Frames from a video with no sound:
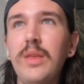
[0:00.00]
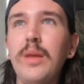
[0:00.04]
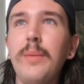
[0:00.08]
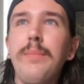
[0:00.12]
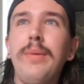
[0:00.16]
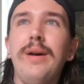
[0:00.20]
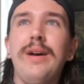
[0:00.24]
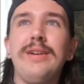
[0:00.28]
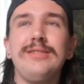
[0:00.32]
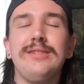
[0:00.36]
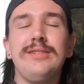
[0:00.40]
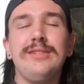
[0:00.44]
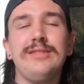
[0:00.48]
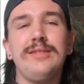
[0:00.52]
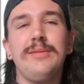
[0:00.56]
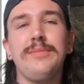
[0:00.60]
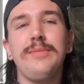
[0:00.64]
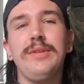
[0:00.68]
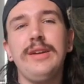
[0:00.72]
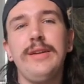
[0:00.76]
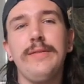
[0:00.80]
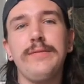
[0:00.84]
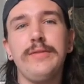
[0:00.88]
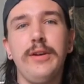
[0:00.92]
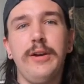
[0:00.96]
Passion is
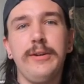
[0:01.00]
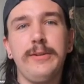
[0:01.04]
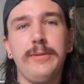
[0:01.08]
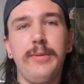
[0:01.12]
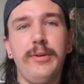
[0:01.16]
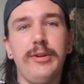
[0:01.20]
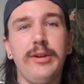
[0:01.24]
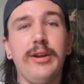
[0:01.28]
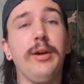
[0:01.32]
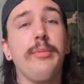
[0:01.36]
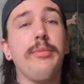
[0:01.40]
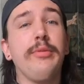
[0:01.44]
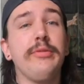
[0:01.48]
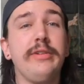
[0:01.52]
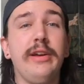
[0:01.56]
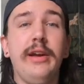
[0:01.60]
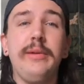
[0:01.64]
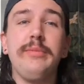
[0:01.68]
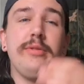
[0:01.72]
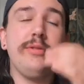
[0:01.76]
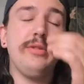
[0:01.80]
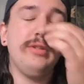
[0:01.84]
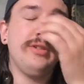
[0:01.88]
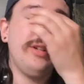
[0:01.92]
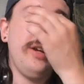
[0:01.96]
something I've talked about a couple
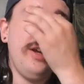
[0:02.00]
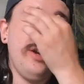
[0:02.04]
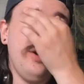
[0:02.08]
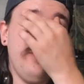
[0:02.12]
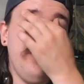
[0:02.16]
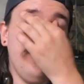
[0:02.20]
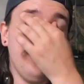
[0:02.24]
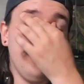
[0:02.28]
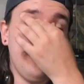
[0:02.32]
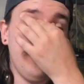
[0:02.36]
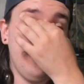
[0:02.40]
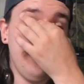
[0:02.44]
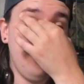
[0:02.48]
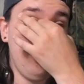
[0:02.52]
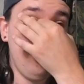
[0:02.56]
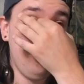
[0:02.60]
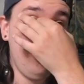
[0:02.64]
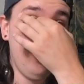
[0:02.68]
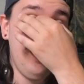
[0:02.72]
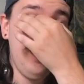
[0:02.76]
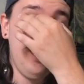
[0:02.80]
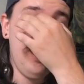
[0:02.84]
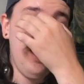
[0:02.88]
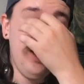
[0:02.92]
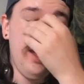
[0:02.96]
times on the channel for sure,
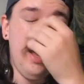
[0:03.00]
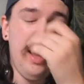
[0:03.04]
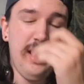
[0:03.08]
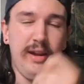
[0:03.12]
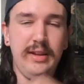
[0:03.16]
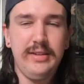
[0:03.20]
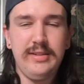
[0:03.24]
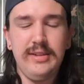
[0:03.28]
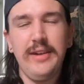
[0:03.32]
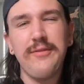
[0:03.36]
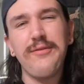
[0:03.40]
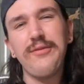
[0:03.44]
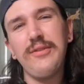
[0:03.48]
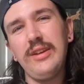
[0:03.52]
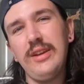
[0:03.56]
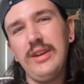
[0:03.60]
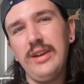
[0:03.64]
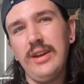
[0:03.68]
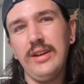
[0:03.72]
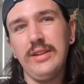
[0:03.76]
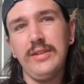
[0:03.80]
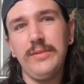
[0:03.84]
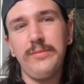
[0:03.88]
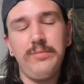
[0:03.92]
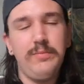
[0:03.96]
and it's definitely
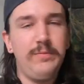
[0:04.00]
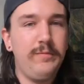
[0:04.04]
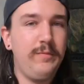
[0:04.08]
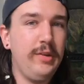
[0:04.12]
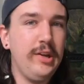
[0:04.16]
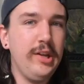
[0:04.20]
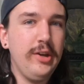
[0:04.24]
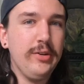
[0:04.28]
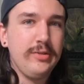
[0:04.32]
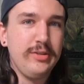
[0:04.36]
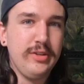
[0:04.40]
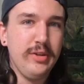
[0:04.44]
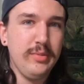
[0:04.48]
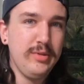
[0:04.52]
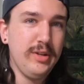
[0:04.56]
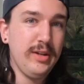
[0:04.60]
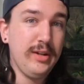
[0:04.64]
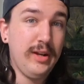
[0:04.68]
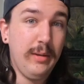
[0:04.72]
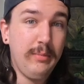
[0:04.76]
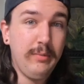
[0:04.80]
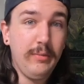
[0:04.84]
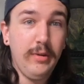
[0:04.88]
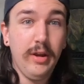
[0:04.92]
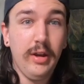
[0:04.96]
a video
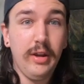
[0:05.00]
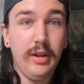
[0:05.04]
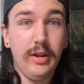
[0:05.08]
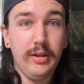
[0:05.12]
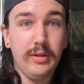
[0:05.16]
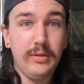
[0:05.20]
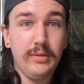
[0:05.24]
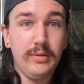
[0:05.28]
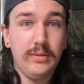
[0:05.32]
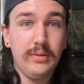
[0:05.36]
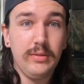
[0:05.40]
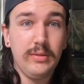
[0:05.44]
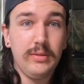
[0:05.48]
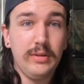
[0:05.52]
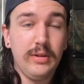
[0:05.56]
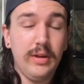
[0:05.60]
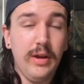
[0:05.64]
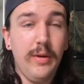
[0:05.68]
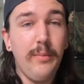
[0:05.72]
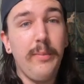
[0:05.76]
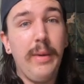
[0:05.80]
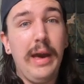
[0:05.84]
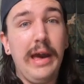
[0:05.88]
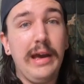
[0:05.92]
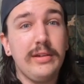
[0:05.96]
subject I'm going to
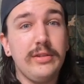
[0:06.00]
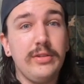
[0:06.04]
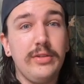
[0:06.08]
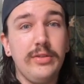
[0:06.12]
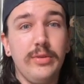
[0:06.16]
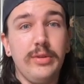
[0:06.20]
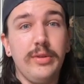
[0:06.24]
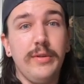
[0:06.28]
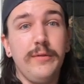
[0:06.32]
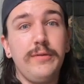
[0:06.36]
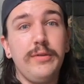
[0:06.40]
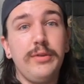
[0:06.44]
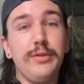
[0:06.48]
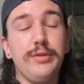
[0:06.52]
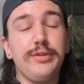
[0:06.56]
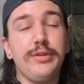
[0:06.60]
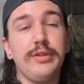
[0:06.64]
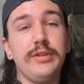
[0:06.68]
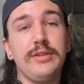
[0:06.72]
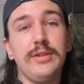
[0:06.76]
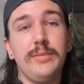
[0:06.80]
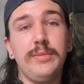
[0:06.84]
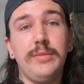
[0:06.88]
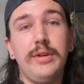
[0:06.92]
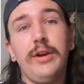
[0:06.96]
come back to in the future.
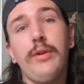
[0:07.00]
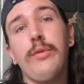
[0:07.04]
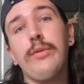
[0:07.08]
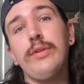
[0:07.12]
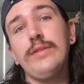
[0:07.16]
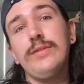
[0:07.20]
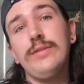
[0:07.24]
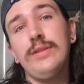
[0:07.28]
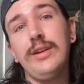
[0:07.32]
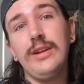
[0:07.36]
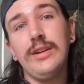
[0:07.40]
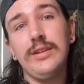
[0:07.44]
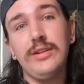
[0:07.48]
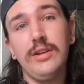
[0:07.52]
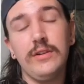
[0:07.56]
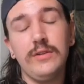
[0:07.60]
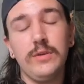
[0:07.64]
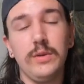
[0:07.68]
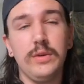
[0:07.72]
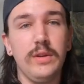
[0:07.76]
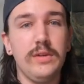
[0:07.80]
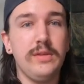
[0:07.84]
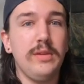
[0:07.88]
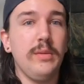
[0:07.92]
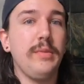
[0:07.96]
It's something I want to stay in touch
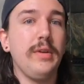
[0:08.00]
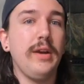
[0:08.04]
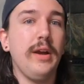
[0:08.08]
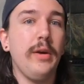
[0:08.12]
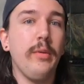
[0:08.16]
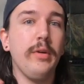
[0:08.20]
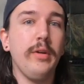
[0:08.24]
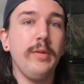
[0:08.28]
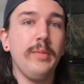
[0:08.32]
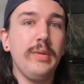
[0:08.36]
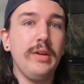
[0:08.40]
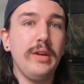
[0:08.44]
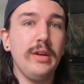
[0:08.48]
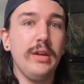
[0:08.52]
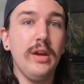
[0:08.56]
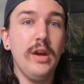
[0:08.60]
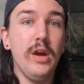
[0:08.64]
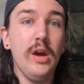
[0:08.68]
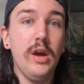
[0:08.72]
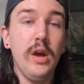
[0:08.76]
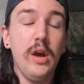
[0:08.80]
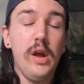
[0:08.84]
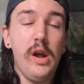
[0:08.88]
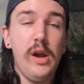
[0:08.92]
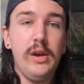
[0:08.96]
with. It's something I want to be
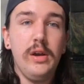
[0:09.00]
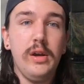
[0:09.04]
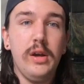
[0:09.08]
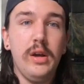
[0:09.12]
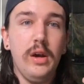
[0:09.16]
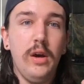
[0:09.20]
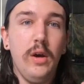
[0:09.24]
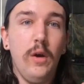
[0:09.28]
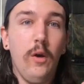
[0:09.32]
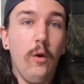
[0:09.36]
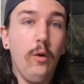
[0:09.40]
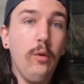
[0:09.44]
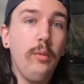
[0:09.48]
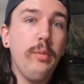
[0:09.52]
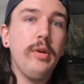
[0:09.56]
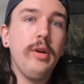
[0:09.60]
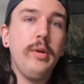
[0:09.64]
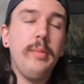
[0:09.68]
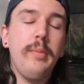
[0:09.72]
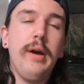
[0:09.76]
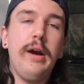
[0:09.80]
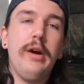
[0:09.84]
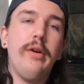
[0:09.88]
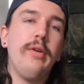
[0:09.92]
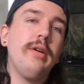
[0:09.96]
open
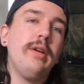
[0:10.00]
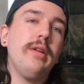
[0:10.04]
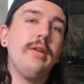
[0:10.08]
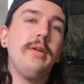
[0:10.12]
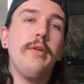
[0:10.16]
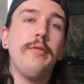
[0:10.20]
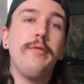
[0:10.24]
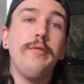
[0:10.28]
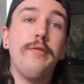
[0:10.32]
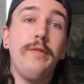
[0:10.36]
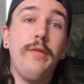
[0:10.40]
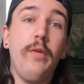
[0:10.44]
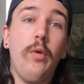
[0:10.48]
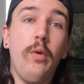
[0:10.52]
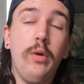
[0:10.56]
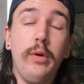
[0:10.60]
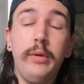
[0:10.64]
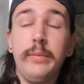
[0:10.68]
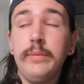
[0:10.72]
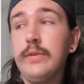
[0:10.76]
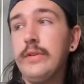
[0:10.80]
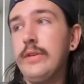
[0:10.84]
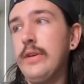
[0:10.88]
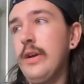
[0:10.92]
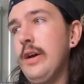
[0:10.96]
about in all
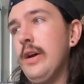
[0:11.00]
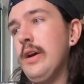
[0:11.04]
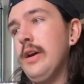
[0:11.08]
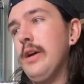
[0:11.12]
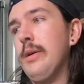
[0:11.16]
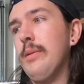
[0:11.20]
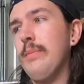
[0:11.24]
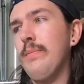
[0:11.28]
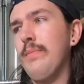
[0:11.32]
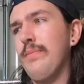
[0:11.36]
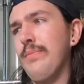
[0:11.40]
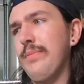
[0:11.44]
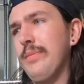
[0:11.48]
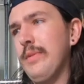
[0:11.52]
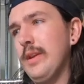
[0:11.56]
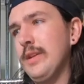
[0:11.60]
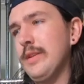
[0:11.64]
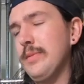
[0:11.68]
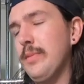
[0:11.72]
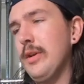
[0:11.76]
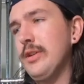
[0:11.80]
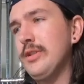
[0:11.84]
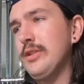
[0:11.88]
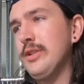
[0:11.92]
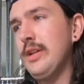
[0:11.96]
forms,
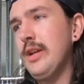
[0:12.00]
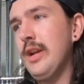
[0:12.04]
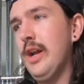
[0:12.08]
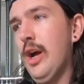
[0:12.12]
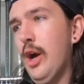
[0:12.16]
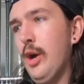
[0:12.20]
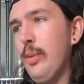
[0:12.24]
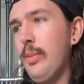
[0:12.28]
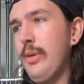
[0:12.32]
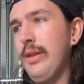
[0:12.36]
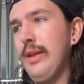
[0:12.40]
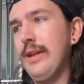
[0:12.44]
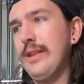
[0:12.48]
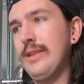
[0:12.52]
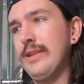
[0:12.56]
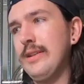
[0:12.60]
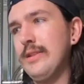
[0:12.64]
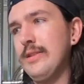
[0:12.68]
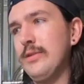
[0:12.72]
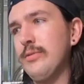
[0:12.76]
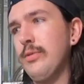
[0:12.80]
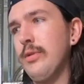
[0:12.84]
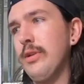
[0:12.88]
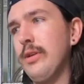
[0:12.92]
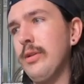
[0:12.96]
especially in a hobby like
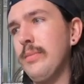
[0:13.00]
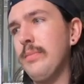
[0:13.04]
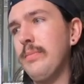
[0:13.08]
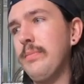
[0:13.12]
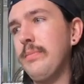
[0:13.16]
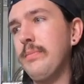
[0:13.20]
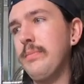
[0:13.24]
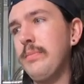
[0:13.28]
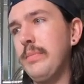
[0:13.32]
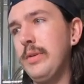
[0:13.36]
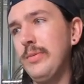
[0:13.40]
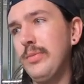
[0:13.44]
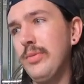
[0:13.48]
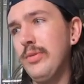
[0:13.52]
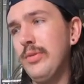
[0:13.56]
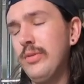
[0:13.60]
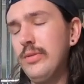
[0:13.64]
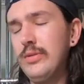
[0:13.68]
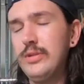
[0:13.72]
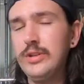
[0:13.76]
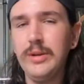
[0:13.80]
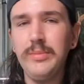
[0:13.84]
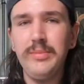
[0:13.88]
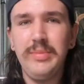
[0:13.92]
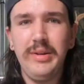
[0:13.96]
this where
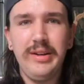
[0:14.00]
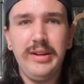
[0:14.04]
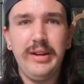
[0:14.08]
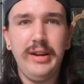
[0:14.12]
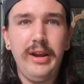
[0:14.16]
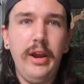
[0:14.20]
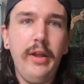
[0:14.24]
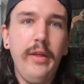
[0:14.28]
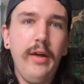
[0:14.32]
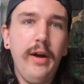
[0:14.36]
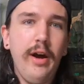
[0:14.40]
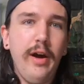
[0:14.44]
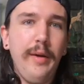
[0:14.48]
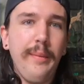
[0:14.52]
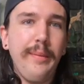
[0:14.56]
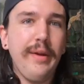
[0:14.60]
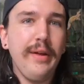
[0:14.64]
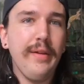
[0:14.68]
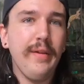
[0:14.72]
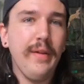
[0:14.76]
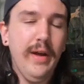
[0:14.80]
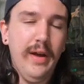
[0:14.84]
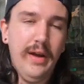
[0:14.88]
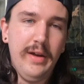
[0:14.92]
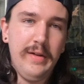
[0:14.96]
people jump in and out of the hobby
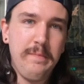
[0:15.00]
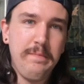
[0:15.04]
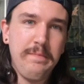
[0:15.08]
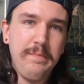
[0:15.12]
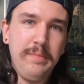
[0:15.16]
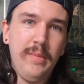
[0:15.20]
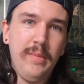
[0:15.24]
a lot.